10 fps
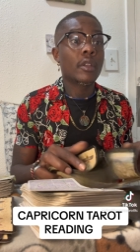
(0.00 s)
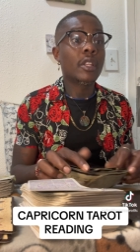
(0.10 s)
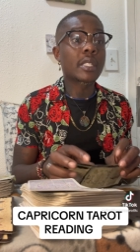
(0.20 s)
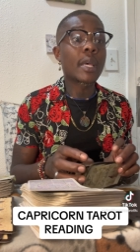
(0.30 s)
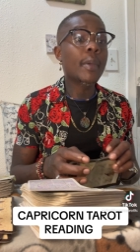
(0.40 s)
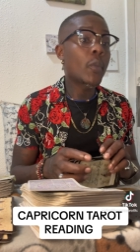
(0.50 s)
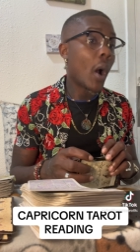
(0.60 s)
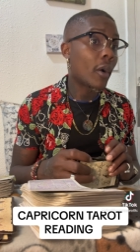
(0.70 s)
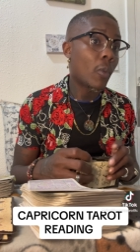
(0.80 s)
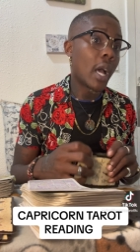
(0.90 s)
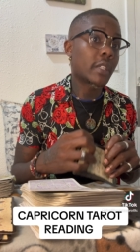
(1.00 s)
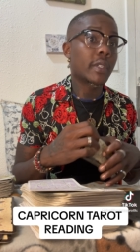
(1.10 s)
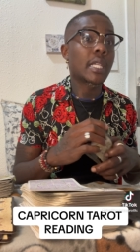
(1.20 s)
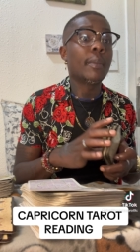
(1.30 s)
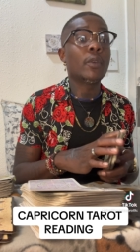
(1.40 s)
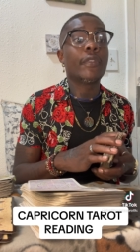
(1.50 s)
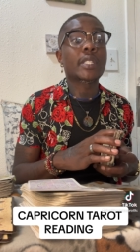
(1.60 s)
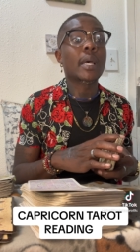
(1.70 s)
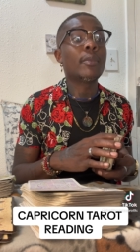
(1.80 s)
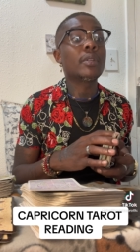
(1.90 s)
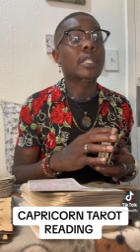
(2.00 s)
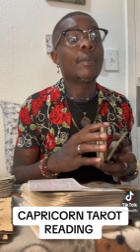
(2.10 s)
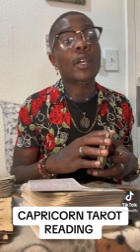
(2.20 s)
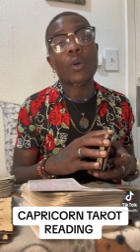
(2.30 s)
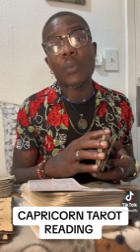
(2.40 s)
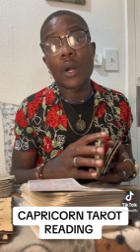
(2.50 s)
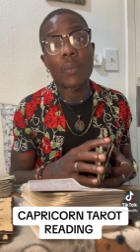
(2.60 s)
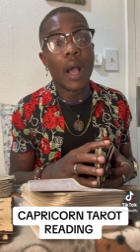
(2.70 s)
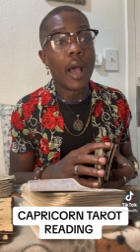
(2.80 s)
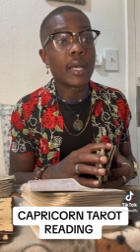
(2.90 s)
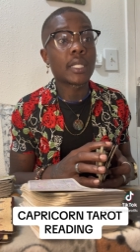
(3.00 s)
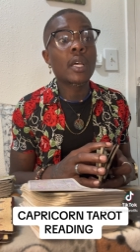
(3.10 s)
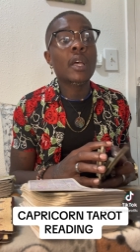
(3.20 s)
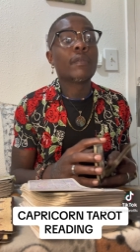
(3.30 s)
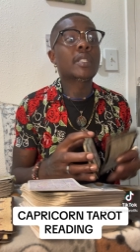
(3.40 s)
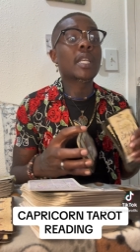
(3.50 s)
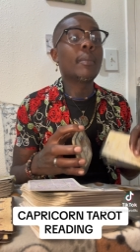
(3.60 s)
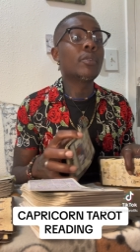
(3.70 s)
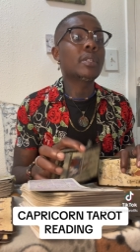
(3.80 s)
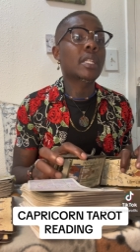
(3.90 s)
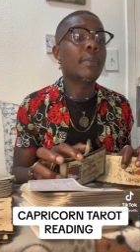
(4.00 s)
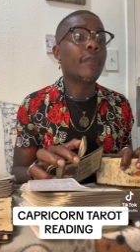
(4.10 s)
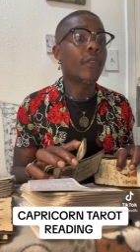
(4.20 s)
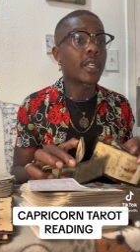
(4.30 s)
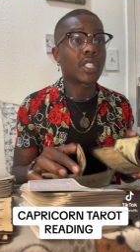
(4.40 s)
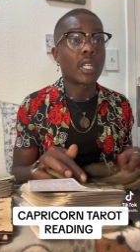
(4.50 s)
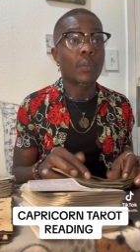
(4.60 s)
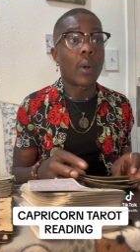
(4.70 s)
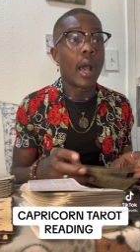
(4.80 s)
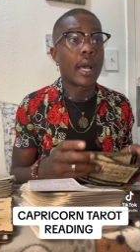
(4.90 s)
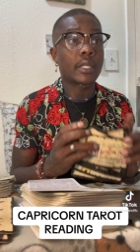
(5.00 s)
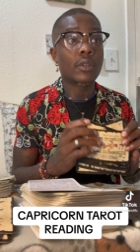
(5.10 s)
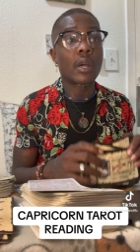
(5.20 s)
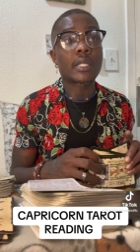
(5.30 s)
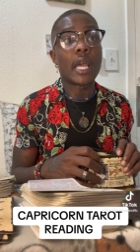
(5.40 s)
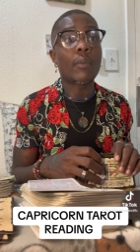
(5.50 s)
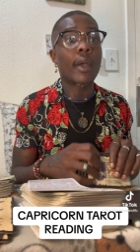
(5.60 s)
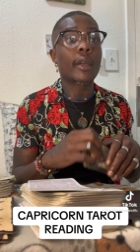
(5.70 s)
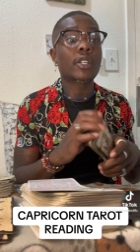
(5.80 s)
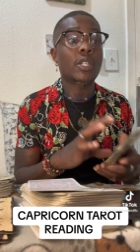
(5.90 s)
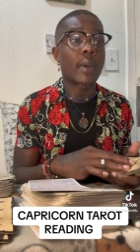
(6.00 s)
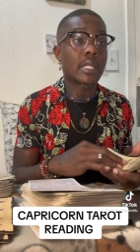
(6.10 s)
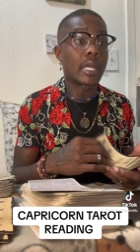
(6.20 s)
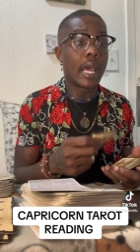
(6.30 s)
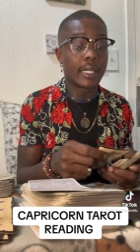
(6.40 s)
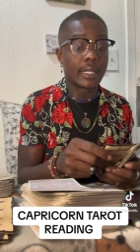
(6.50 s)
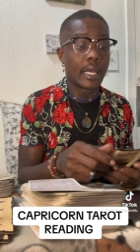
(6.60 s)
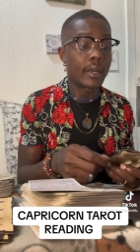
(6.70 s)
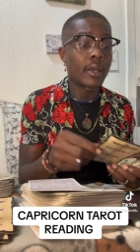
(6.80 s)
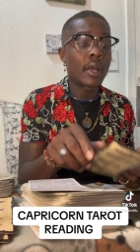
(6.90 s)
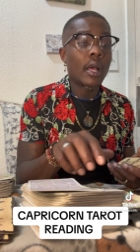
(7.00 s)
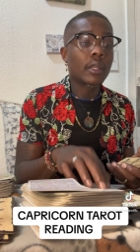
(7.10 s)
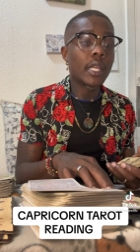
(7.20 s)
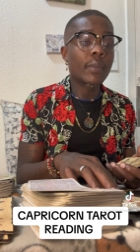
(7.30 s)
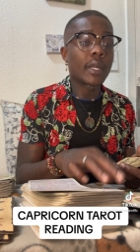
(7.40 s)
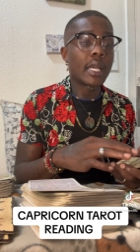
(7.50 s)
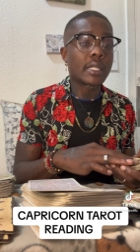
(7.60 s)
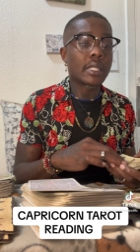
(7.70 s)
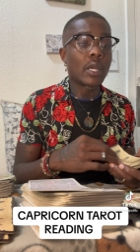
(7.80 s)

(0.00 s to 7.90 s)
This could be work-wise for some of you. For some of you, this could be career-wise. For some of you, this could be friendship-wise. You know, take what energy resonates and leave what doesn't.